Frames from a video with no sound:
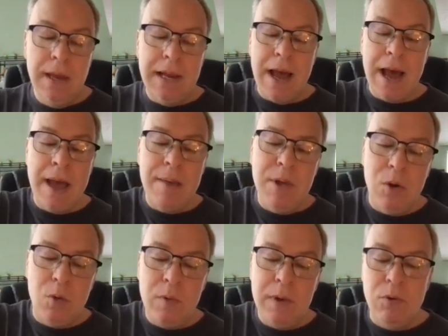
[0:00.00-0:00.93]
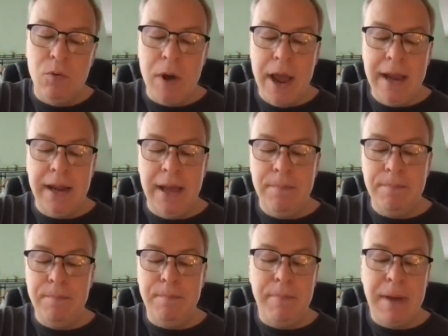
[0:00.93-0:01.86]
Now I'm going to rewrite it
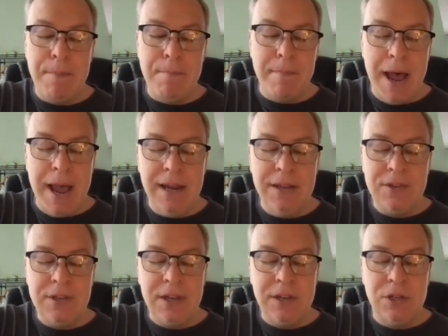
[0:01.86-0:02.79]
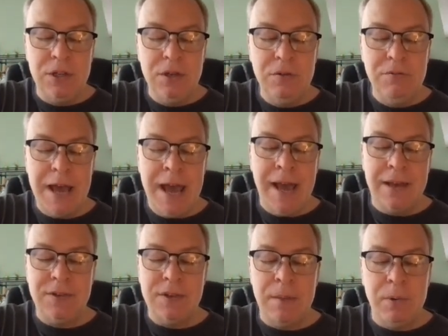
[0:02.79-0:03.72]
by minusing
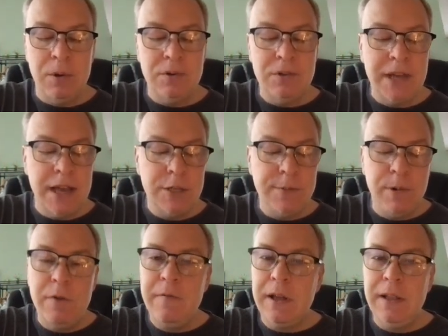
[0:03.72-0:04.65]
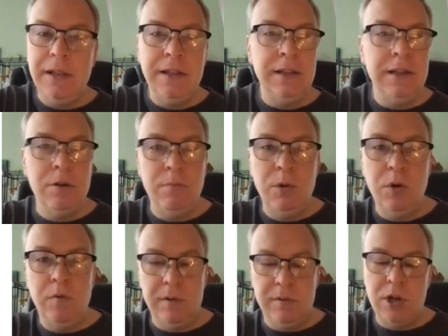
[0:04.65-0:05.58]
2x on both sides. Perfectly legal
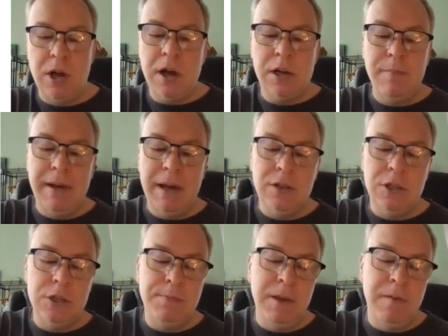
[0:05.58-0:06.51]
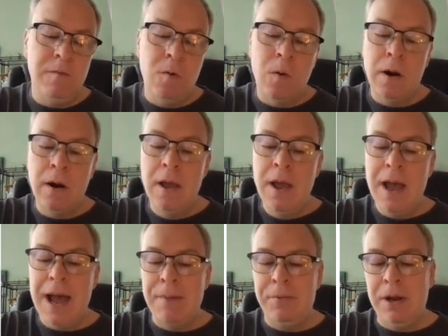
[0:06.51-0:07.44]
move. We've talked about this before.
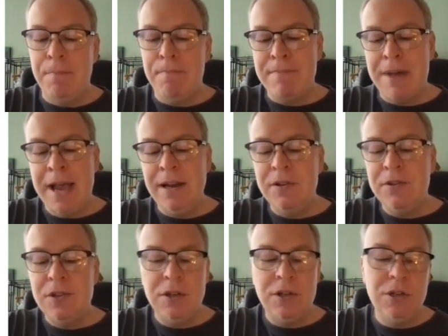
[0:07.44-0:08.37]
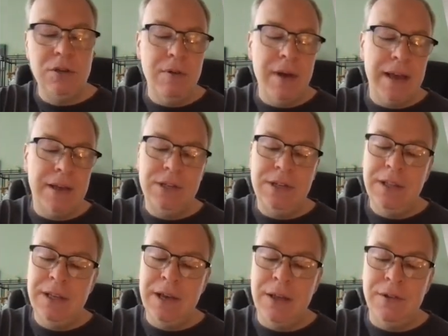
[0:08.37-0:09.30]
I'm going to minus the 2x to
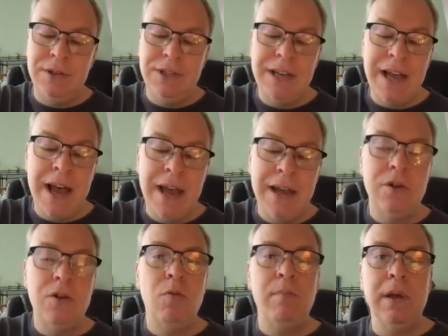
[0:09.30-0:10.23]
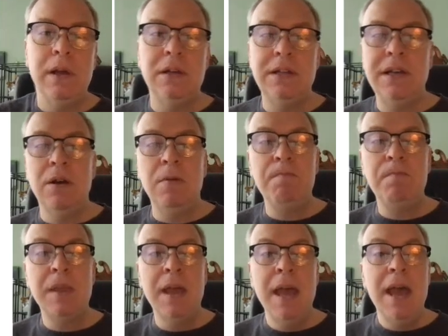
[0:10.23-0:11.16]
the other side. No big deal.
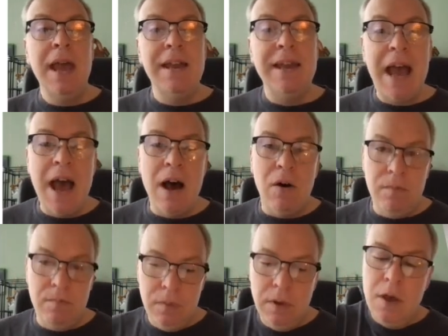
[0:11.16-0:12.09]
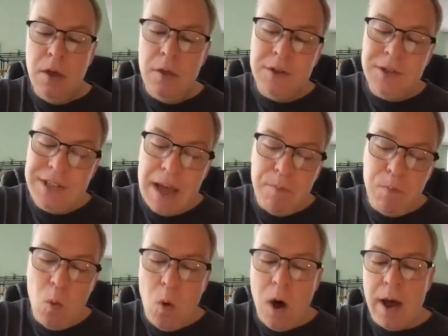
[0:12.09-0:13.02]
Now, step
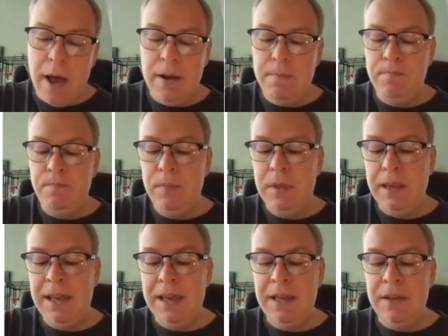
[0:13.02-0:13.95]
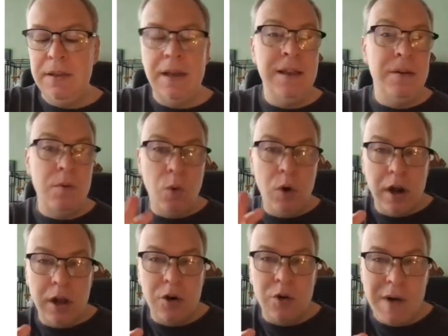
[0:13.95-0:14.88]
1 is, and we're
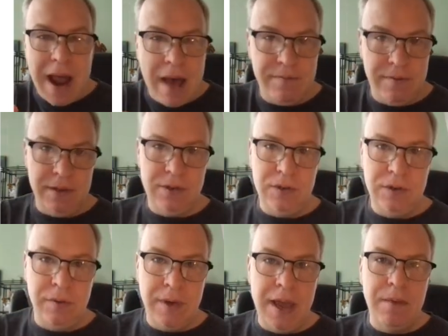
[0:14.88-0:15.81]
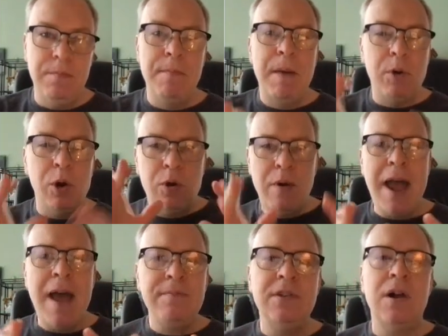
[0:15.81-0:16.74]
going to graph this, okay? Remember,
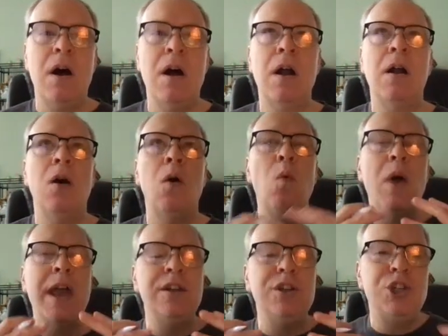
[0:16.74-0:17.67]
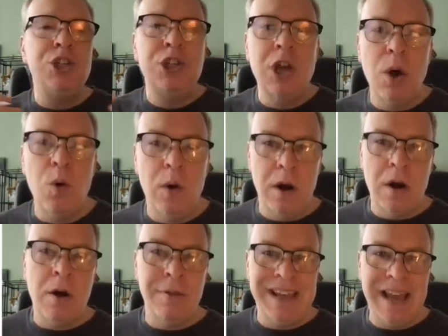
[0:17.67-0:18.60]
graphs are a way to show
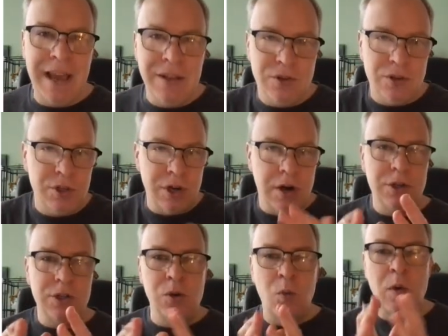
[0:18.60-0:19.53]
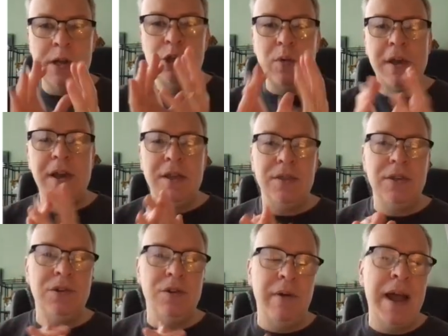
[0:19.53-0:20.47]
where all the answers are. So once we get
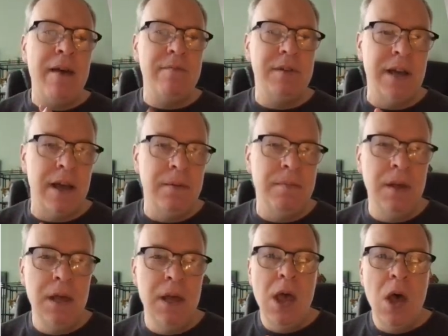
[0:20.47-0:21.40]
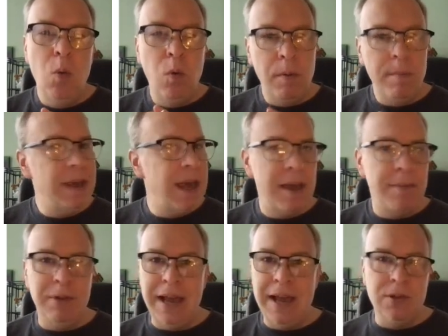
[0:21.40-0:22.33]
this graph done, we'll be
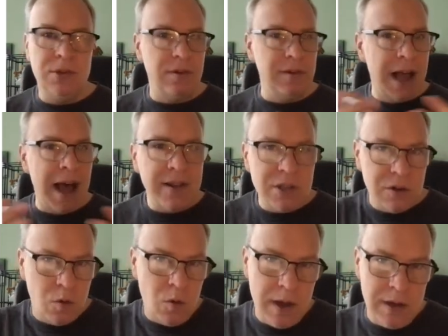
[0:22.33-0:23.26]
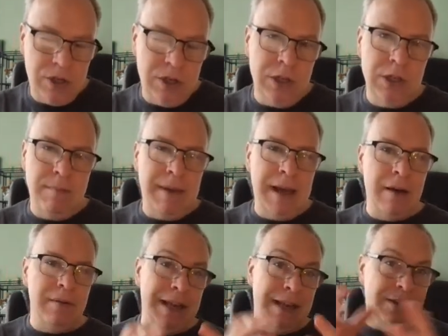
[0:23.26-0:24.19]
able to answer lots of questions
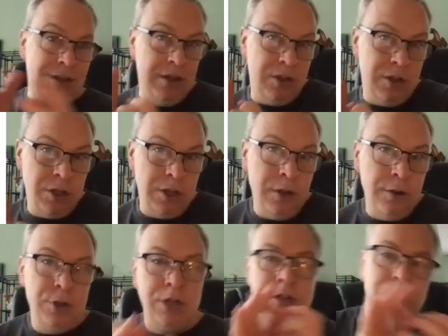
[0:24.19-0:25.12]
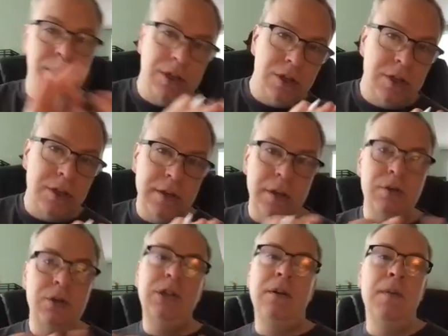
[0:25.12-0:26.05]
about, is this a solution? Is this a
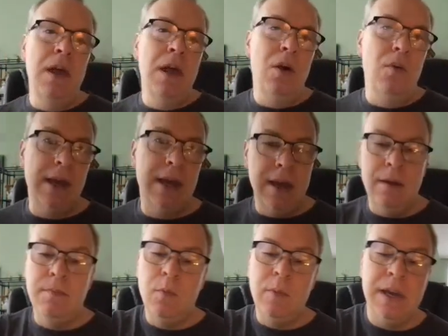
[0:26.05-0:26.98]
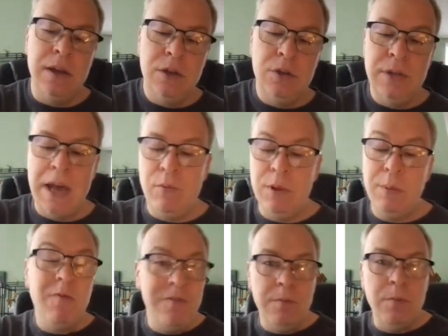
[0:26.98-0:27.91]
solution? We can do that
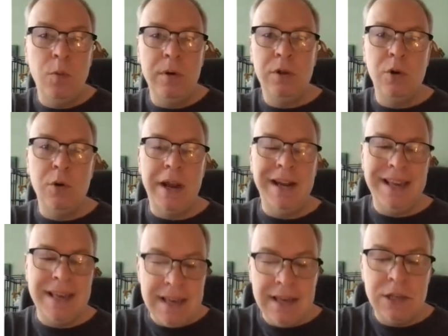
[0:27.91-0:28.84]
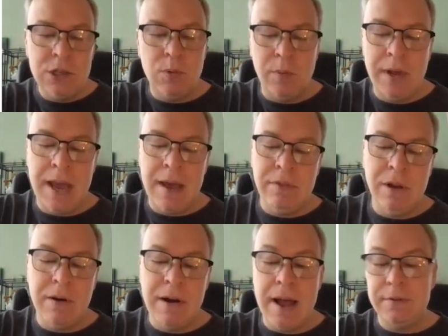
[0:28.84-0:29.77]
with great ease when we have the
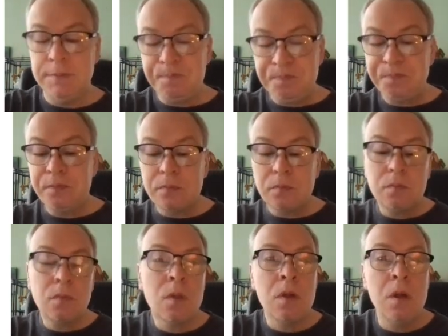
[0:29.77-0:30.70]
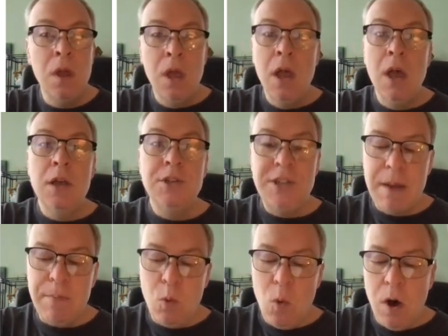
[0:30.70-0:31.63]
graph.
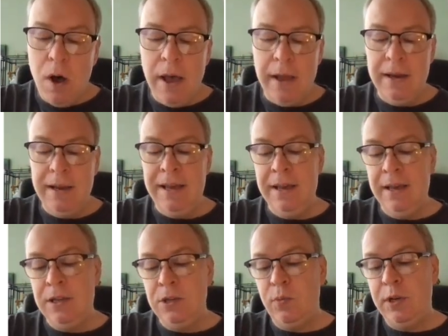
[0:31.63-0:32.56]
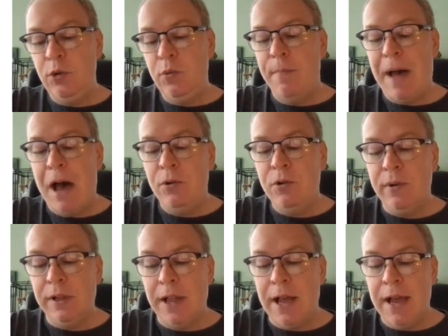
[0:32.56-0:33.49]
Step 1 is we do a
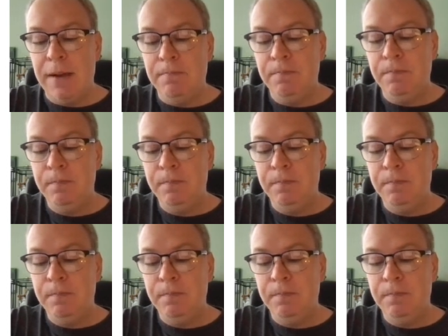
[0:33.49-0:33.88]
boundary line.